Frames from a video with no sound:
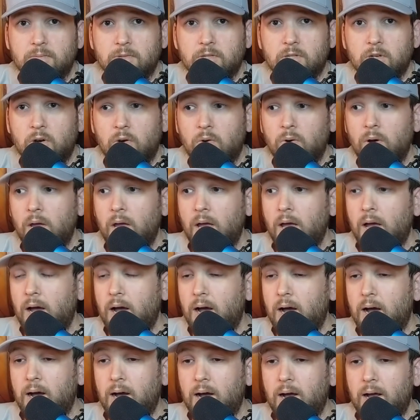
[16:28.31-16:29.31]
So
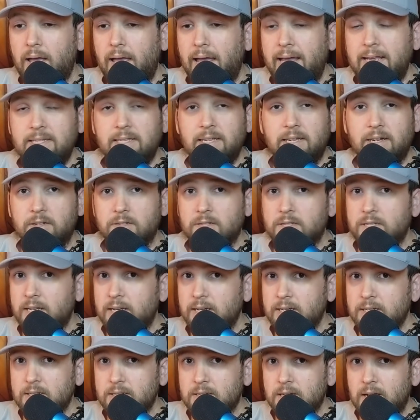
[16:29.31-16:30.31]
ATL
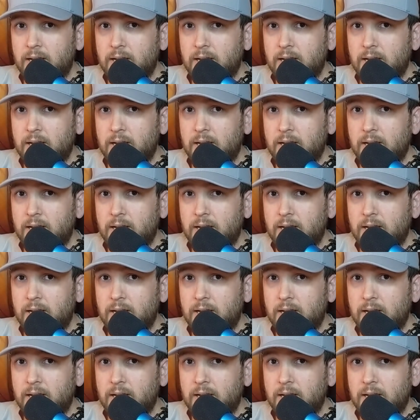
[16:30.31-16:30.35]
6,